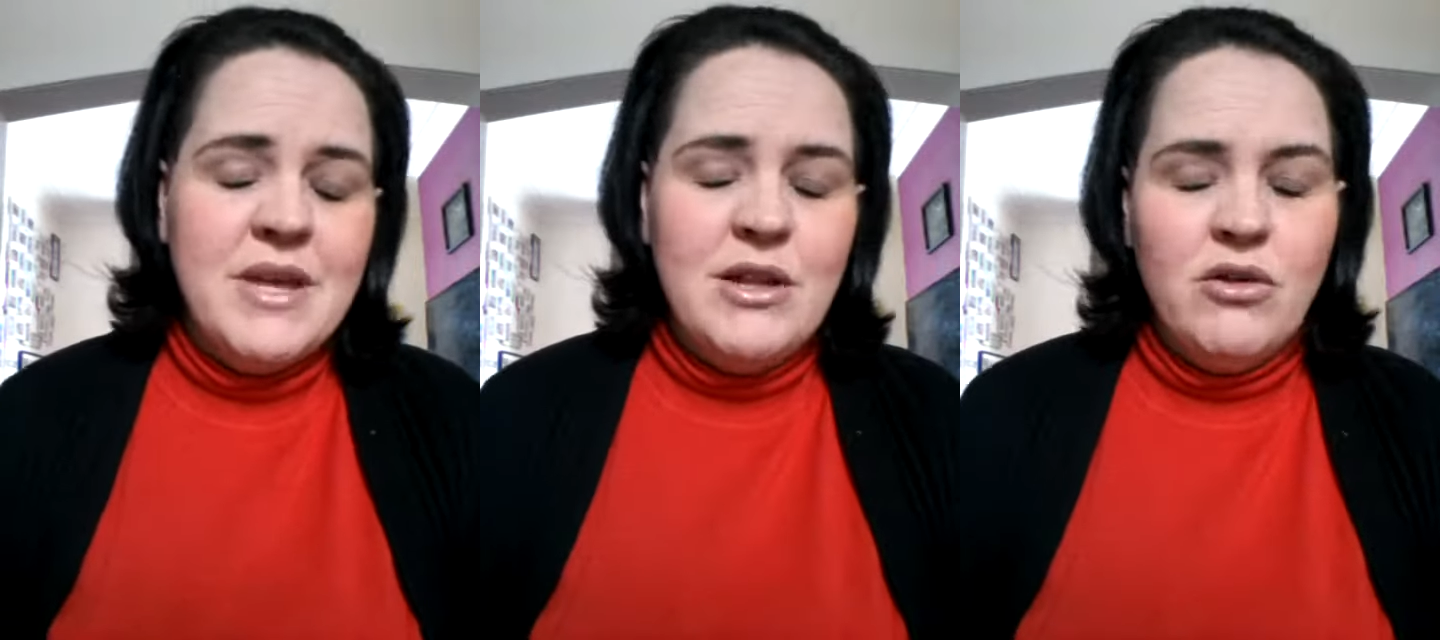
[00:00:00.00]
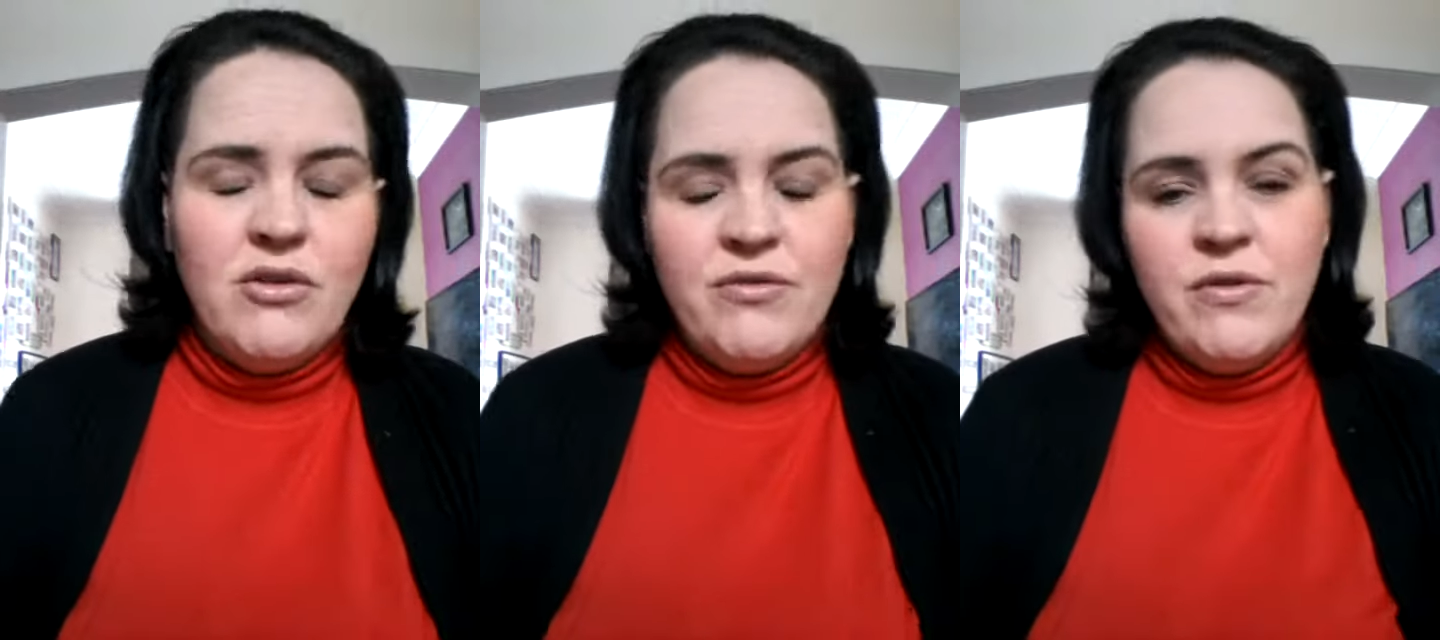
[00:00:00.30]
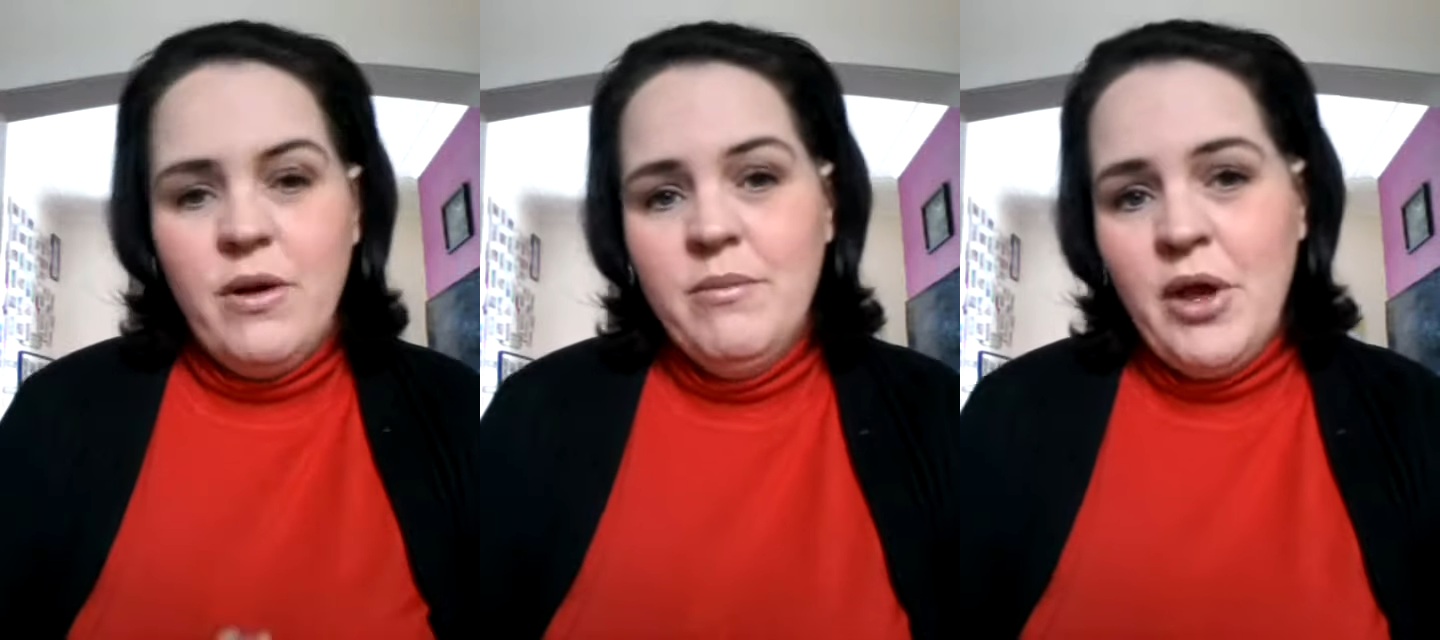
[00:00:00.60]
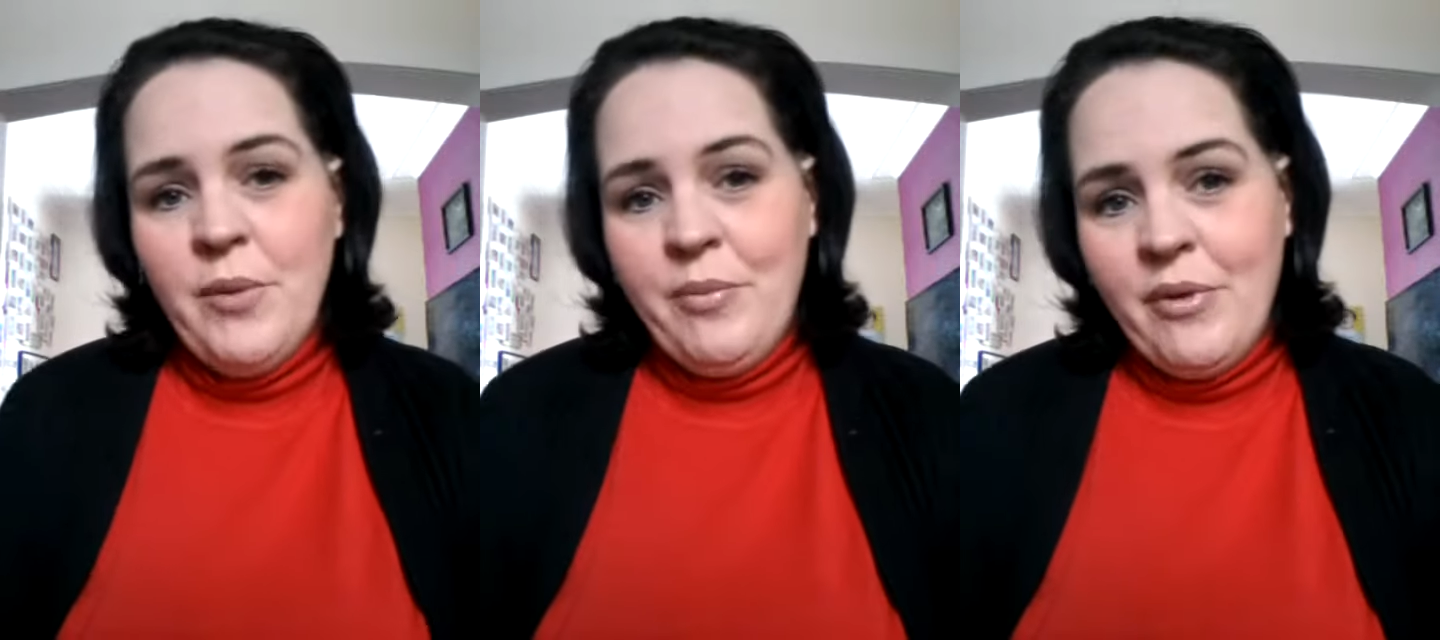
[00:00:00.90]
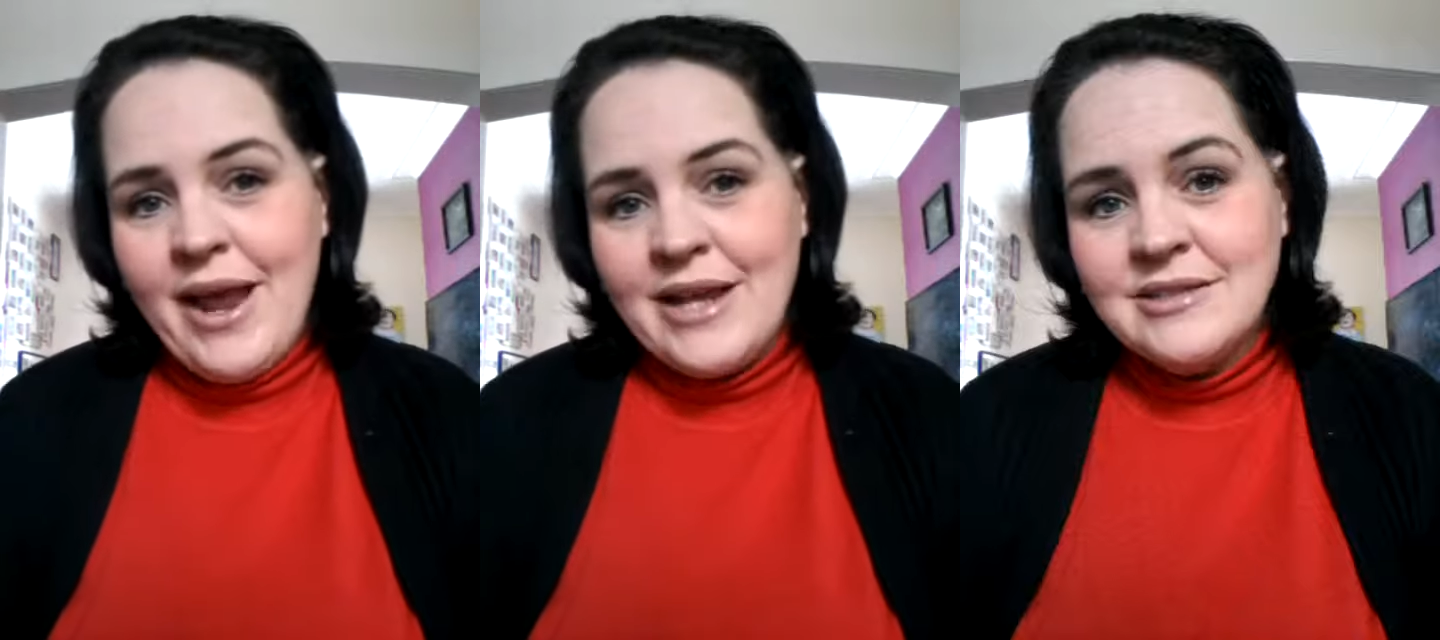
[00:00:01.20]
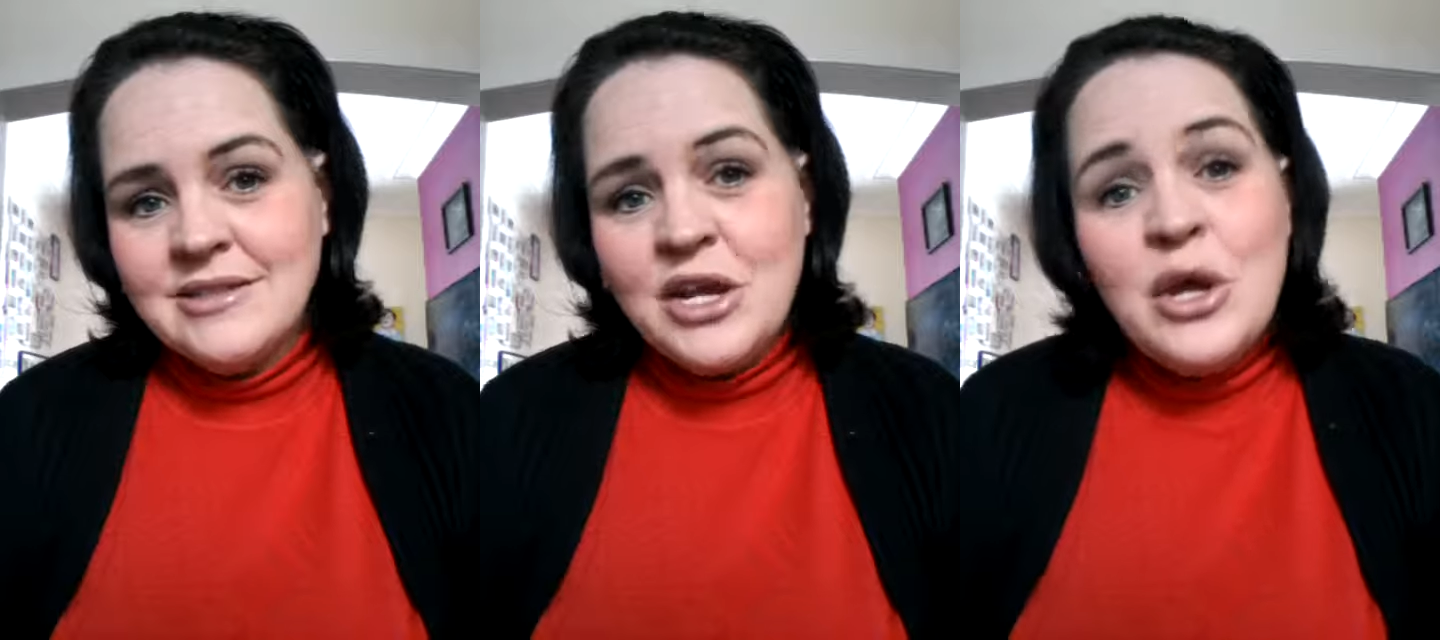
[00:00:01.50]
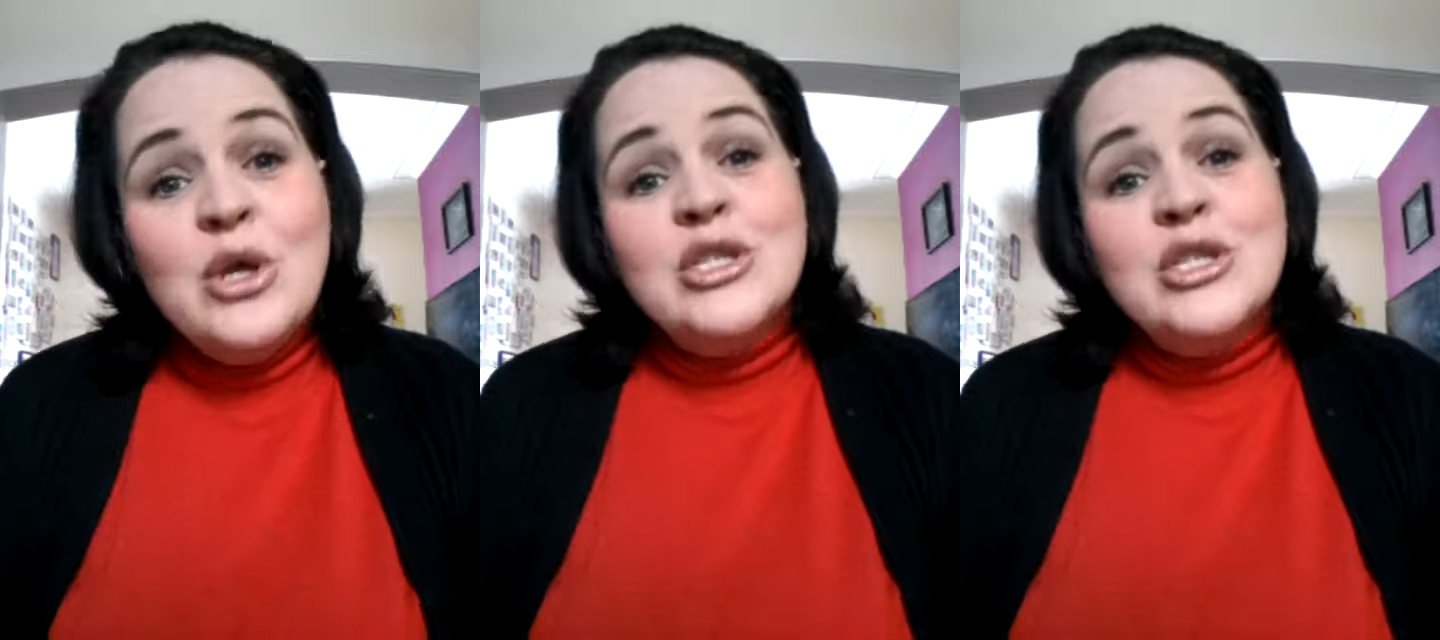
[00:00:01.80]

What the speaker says: milk from a breast.